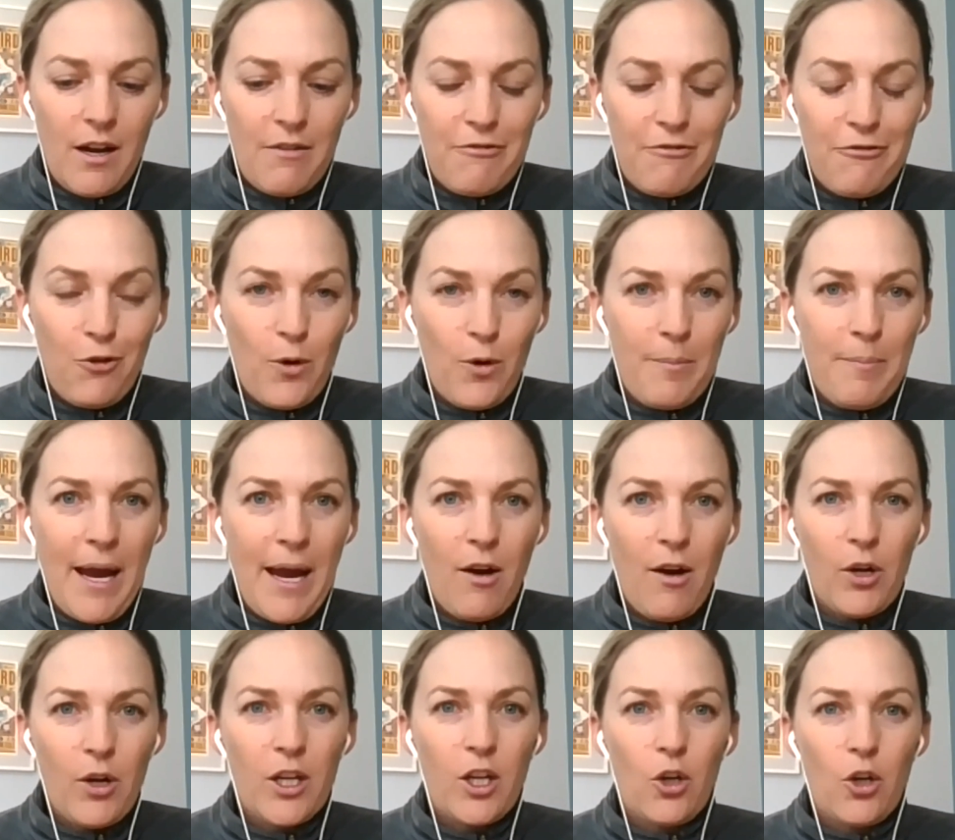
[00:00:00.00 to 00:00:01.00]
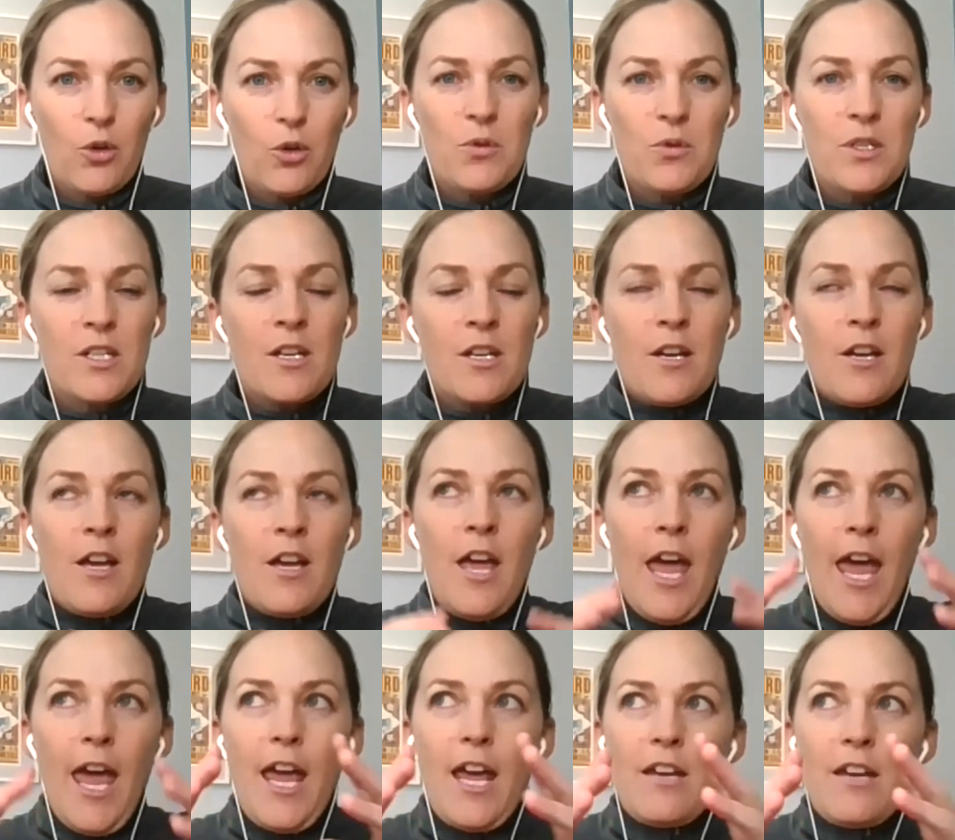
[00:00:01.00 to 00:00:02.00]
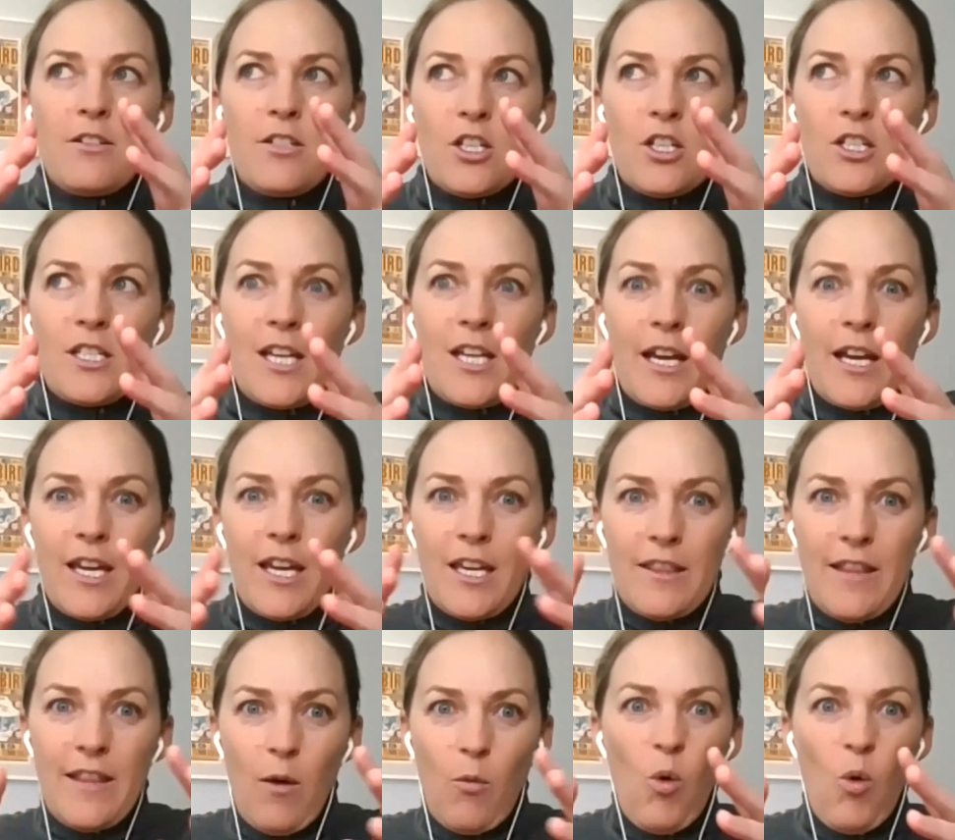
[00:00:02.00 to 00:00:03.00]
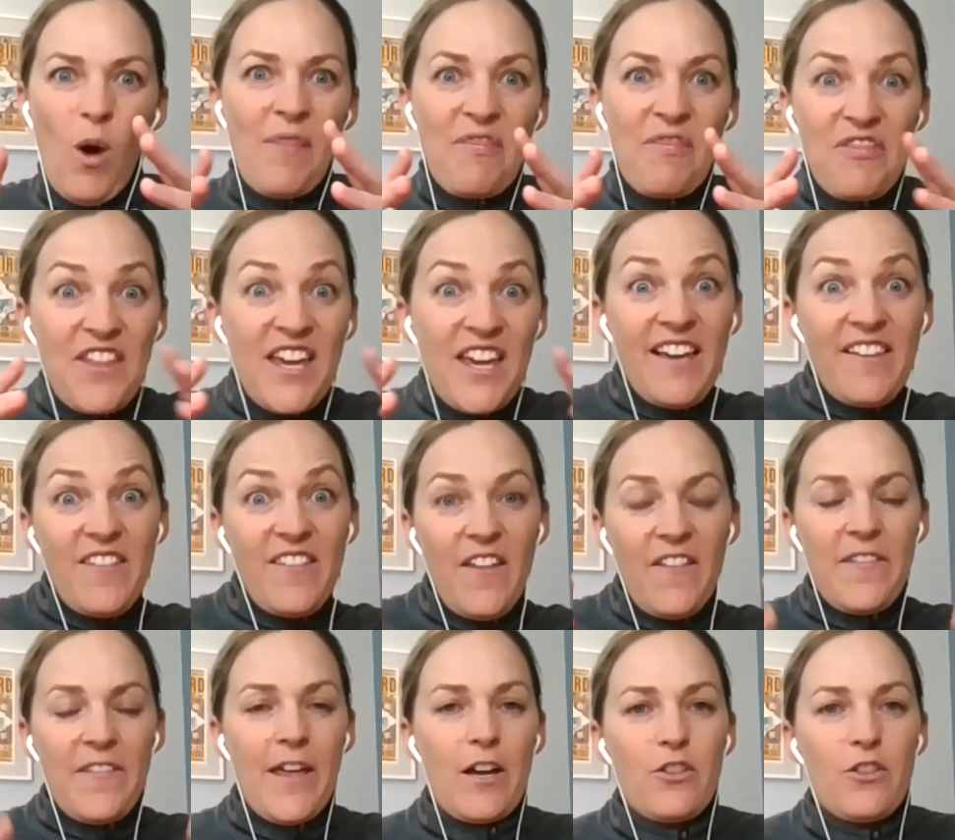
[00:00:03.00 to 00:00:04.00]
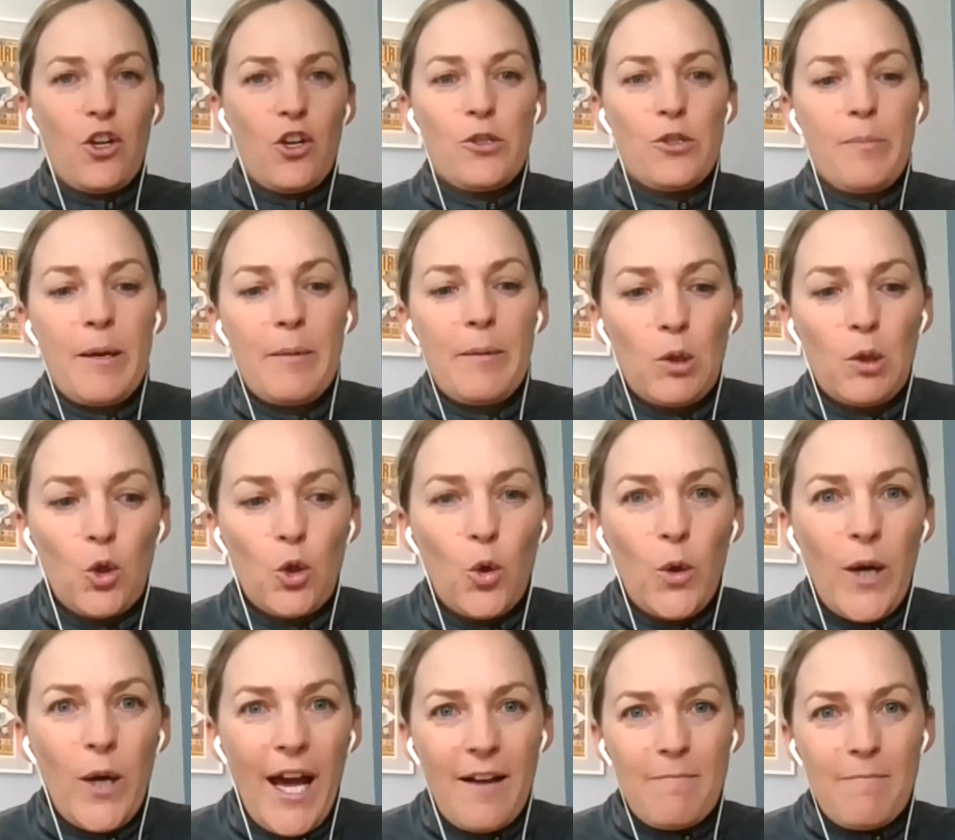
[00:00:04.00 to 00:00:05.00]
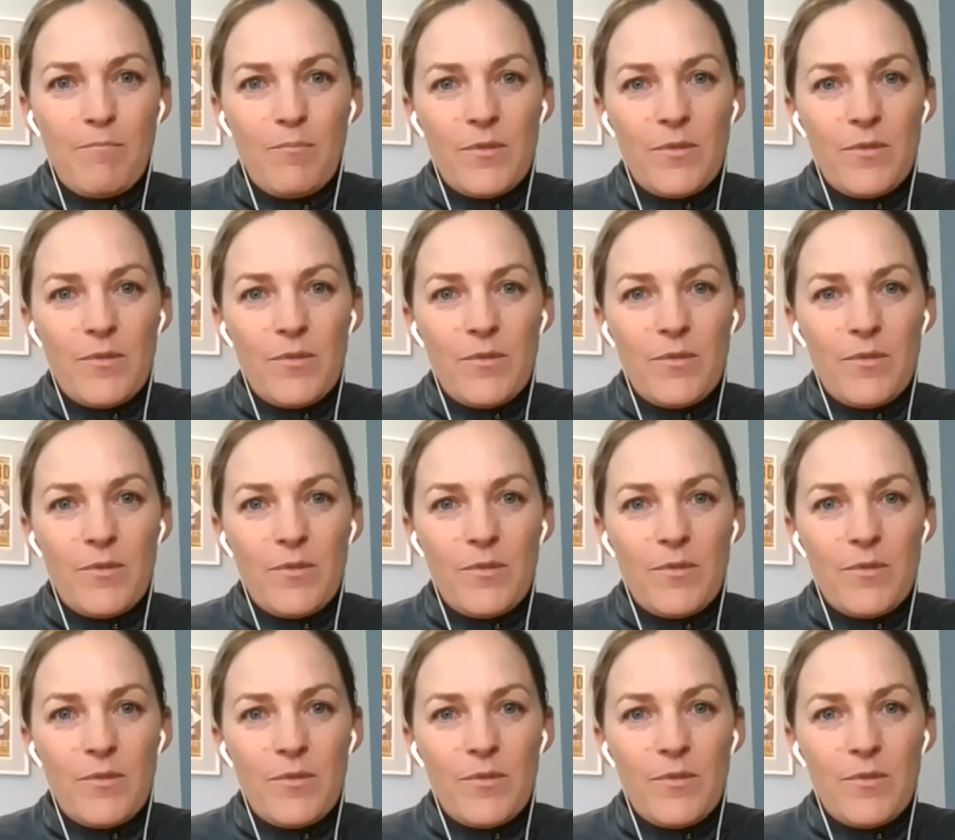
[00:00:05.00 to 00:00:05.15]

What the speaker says: for empowering girls, and just taking that one thing that those people are good at.